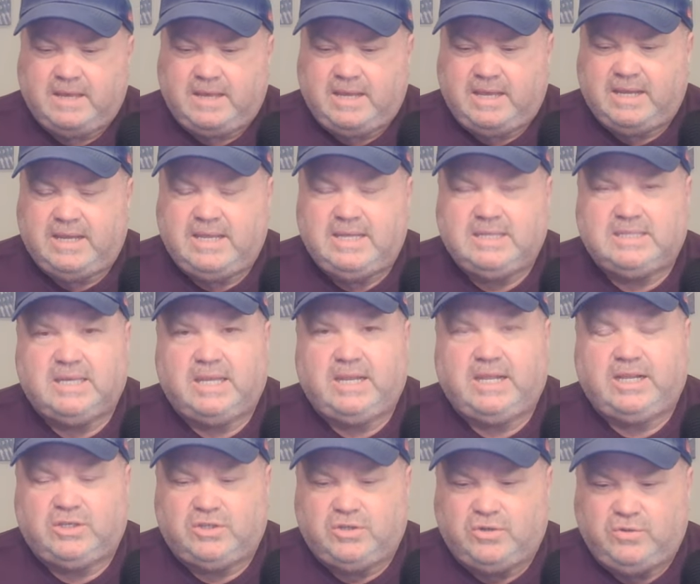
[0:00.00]
And he's
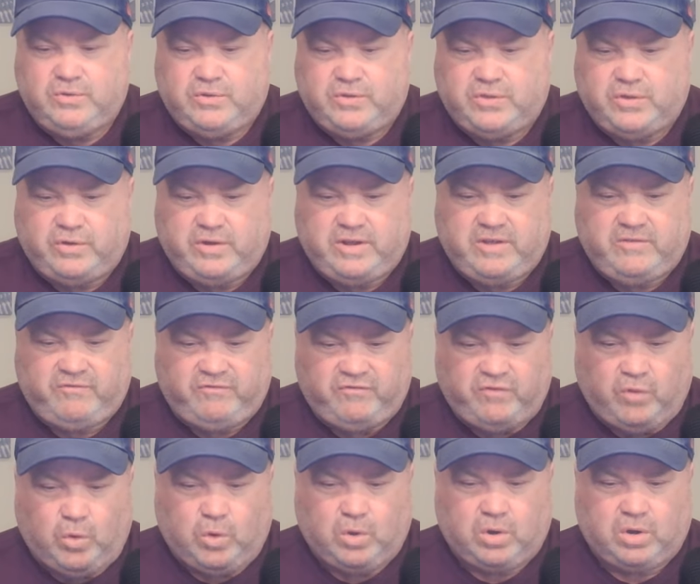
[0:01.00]
hitting
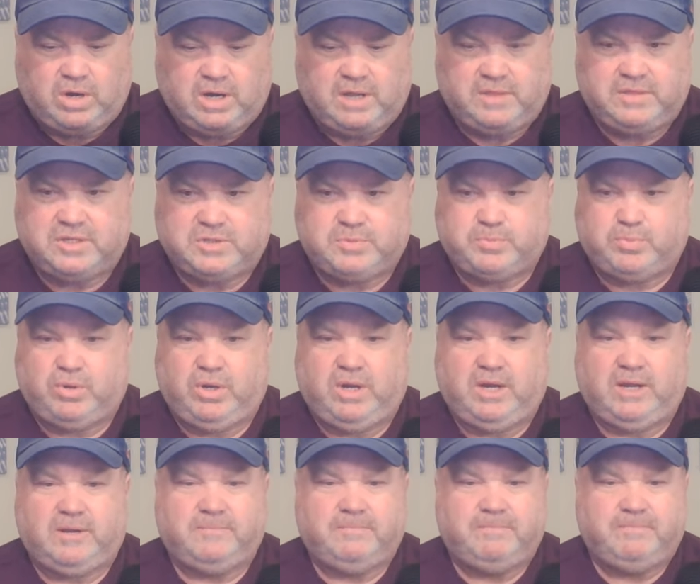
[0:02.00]
234 on the spring.